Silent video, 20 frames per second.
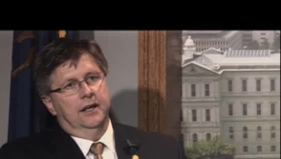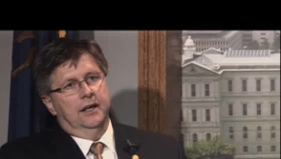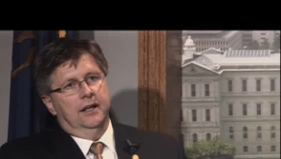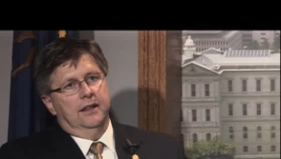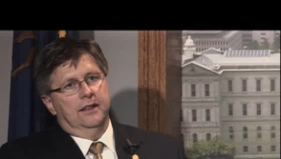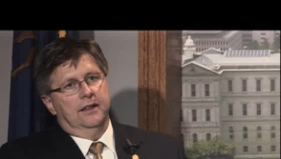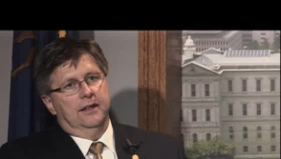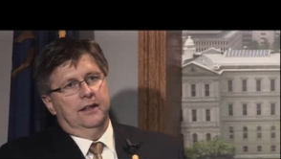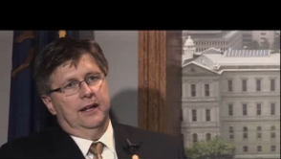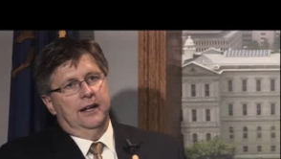
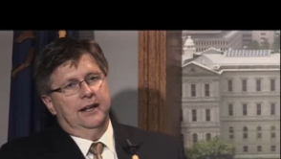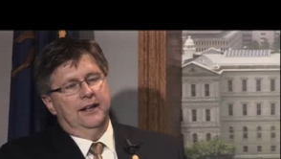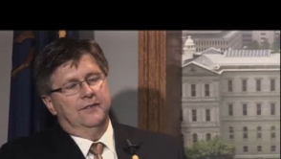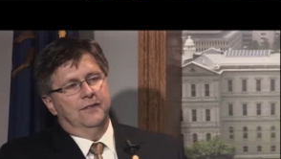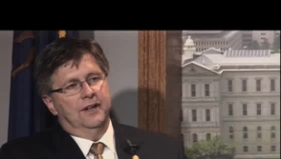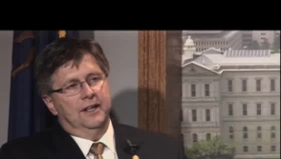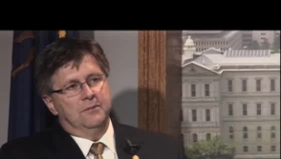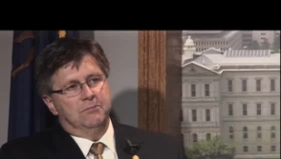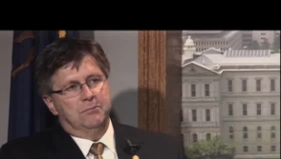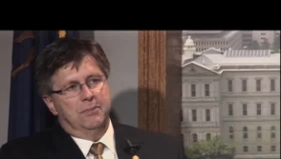they didn't
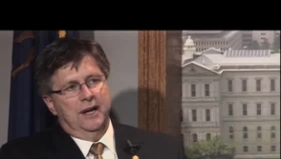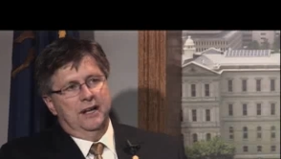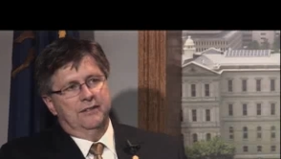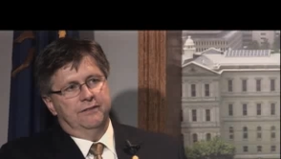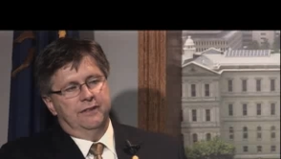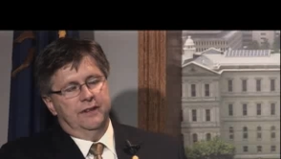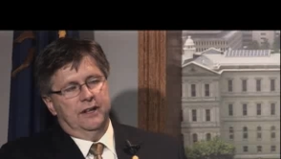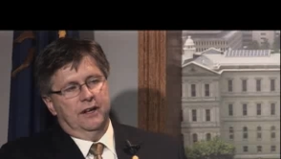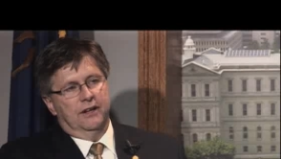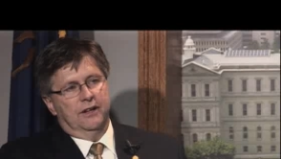really
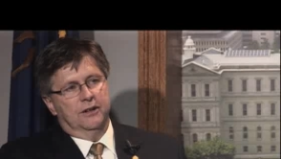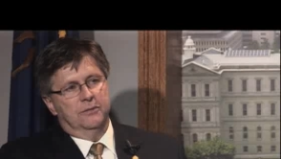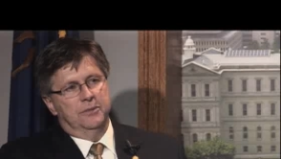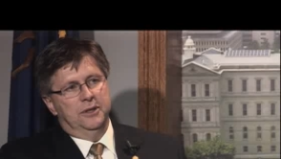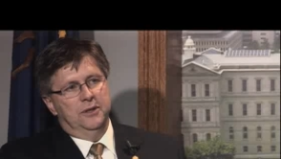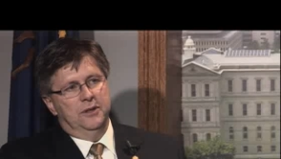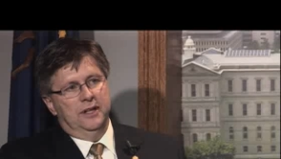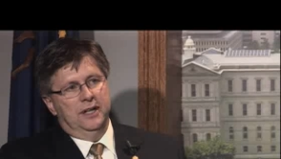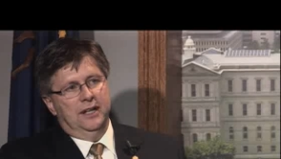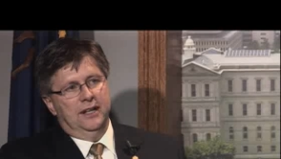benefit our
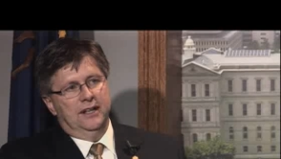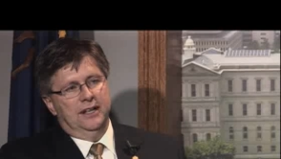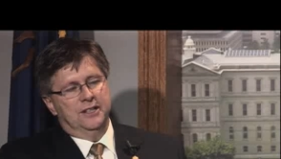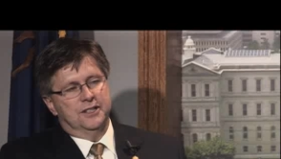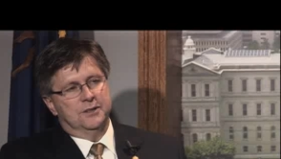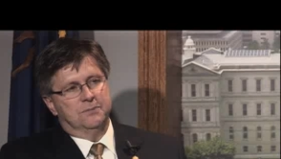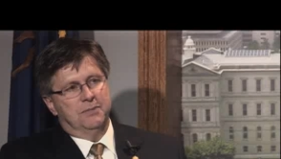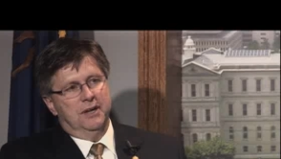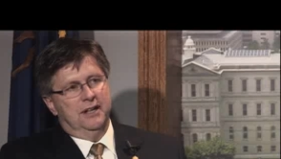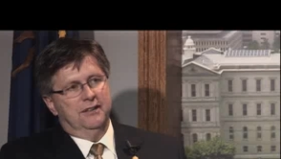community, they
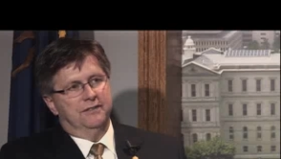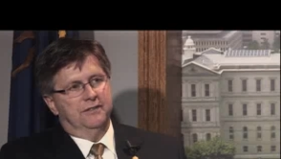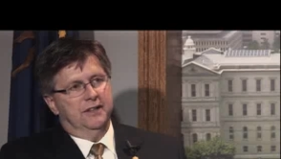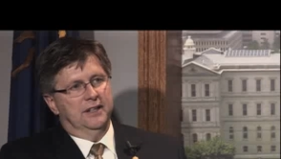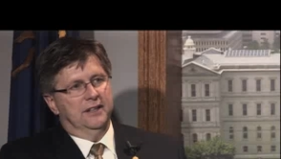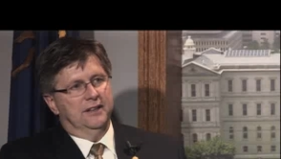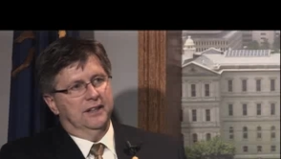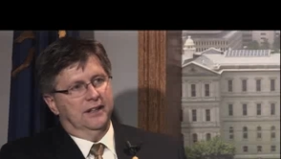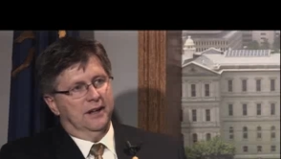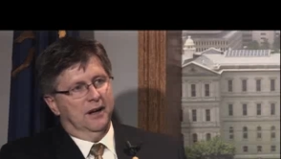just
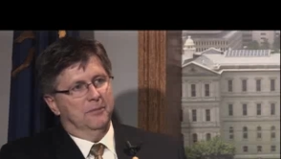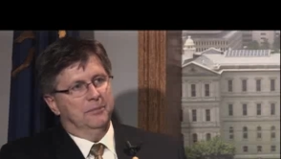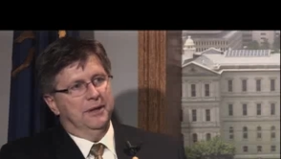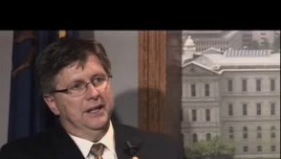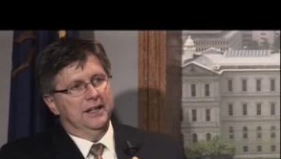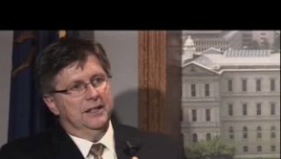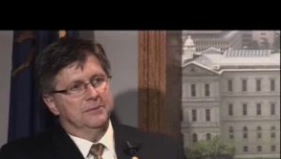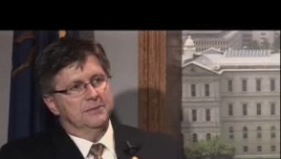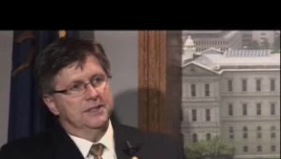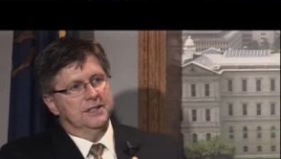benefited the company
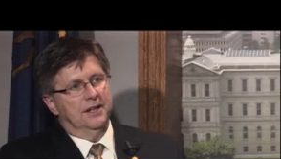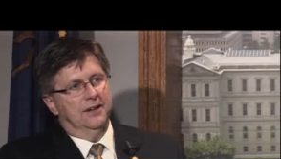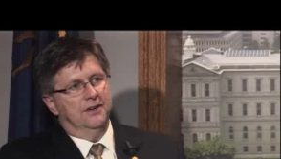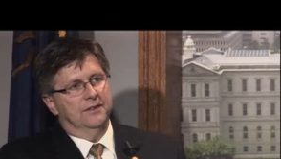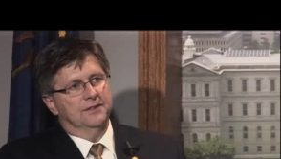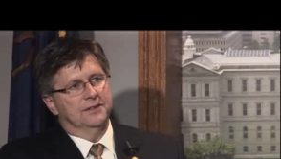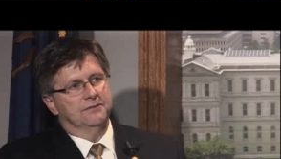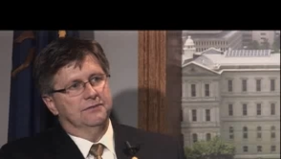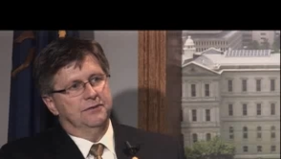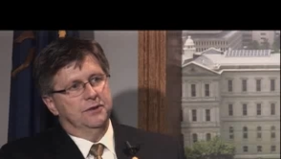
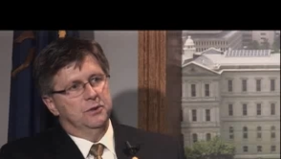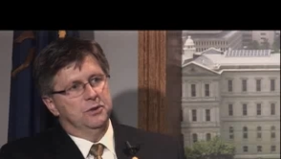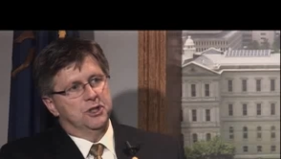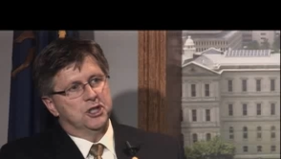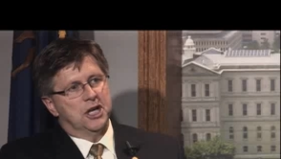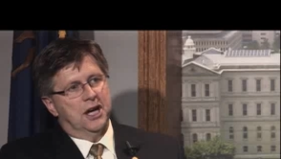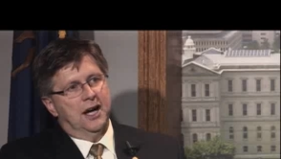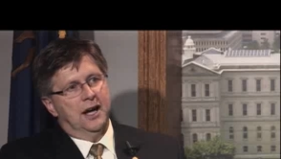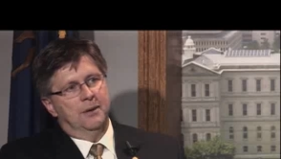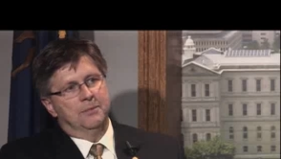themselves, few
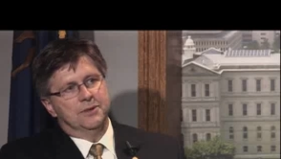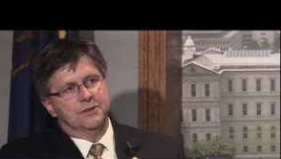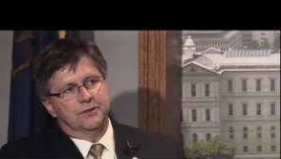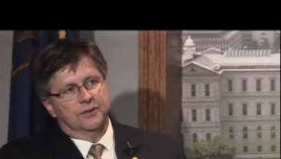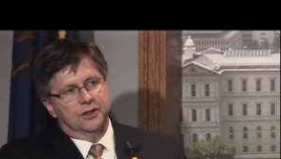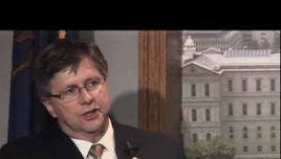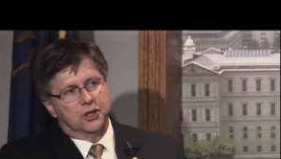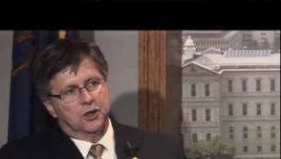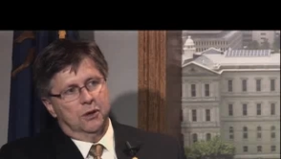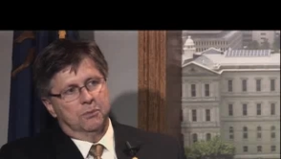jobs
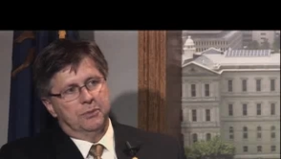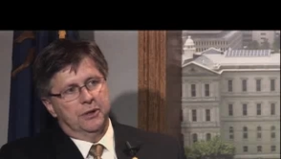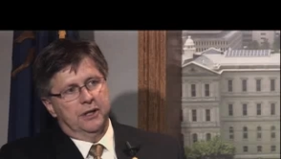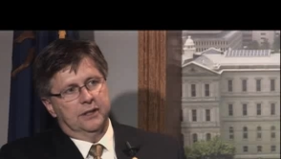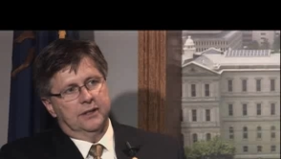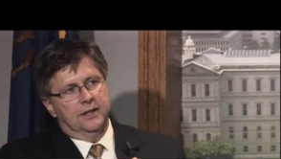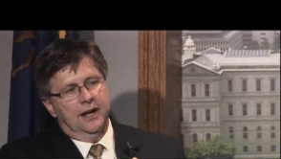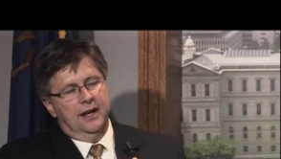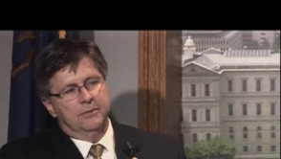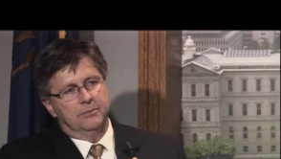for a short period
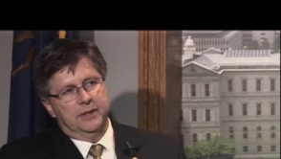of time.